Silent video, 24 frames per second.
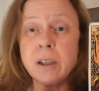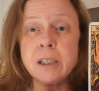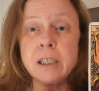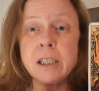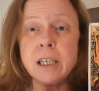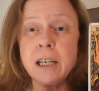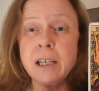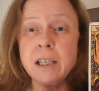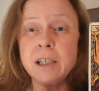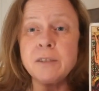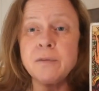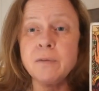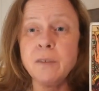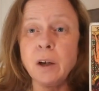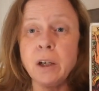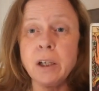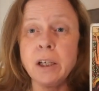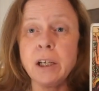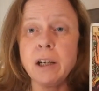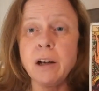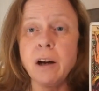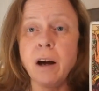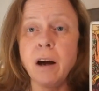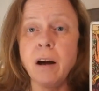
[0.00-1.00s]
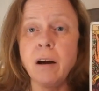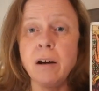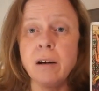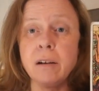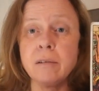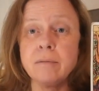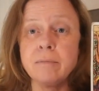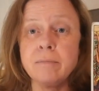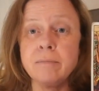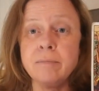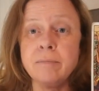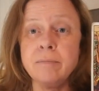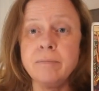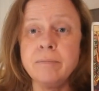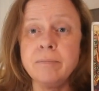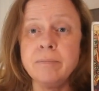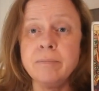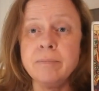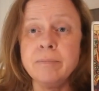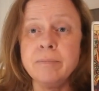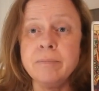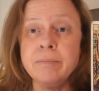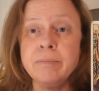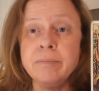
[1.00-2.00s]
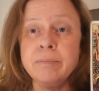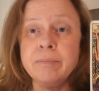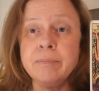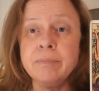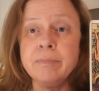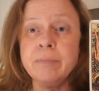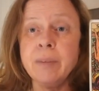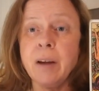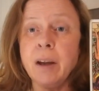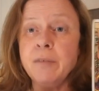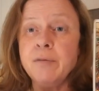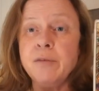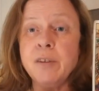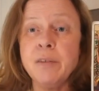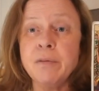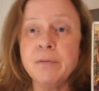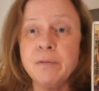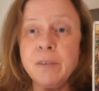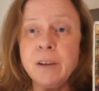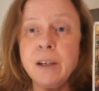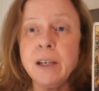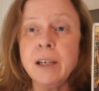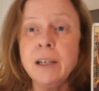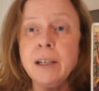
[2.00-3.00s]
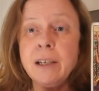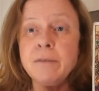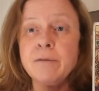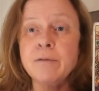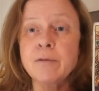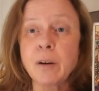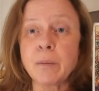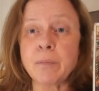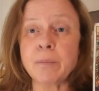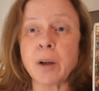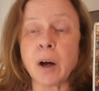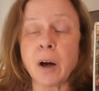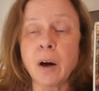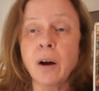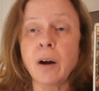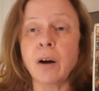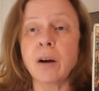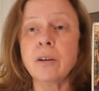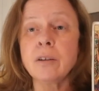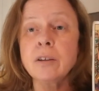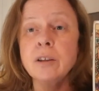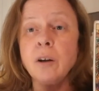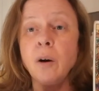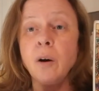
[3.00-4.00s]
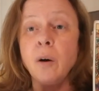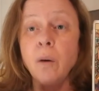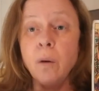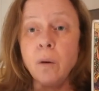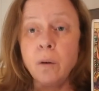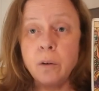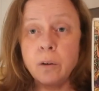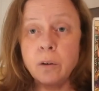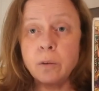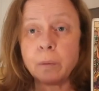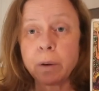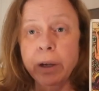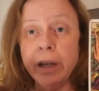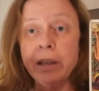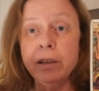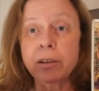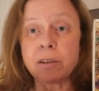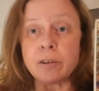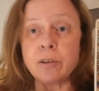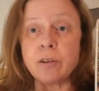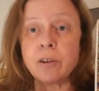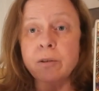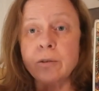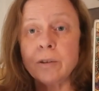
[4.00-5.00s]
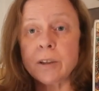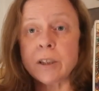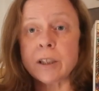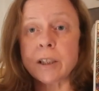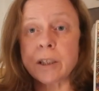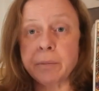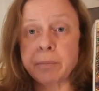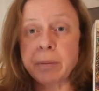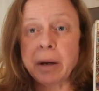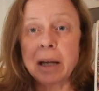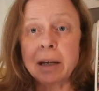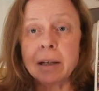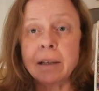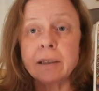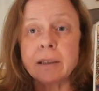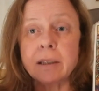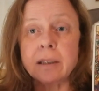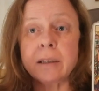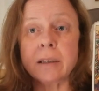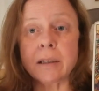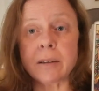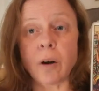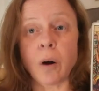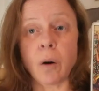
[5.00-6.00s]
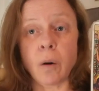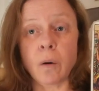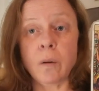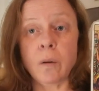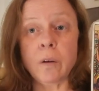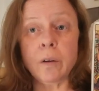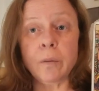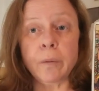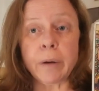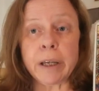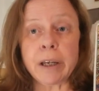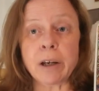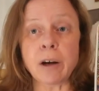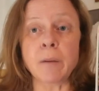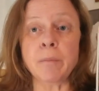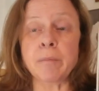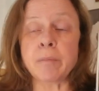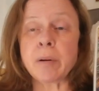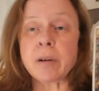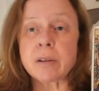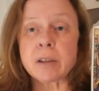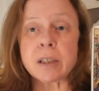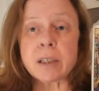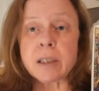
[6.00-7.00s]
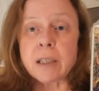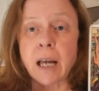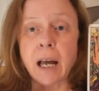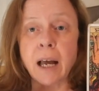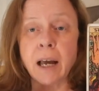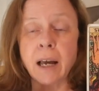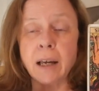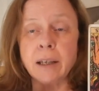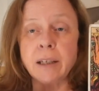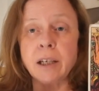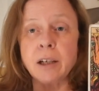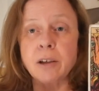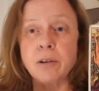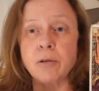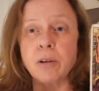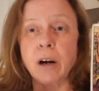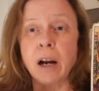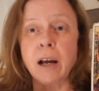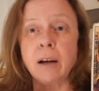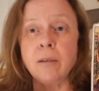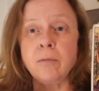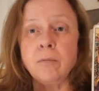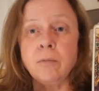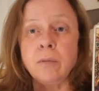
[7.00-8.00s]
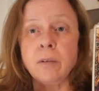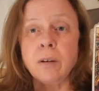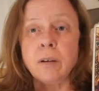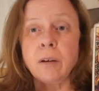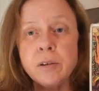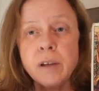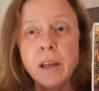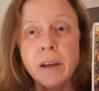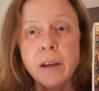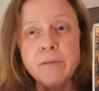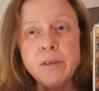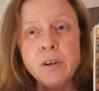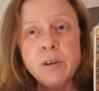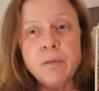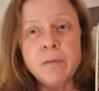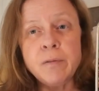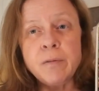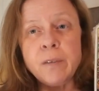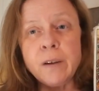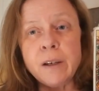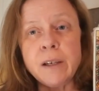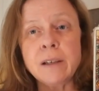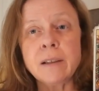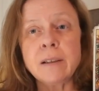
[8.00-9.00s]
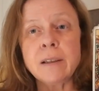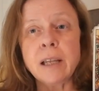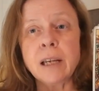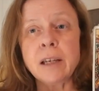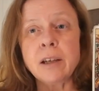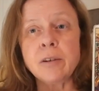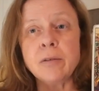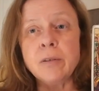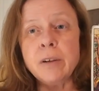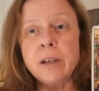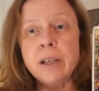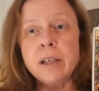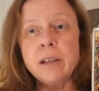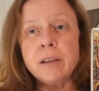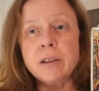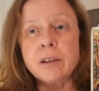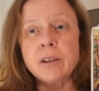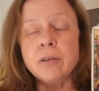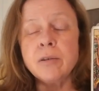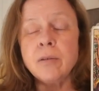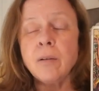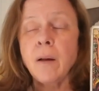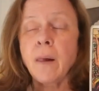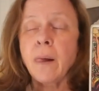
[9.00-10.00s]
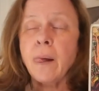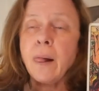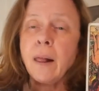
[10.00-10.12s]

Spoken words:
I say is follow your heart. If you feel it from the heart all the way through to the plexus, all the way up to the higher crown, if you feel that you need to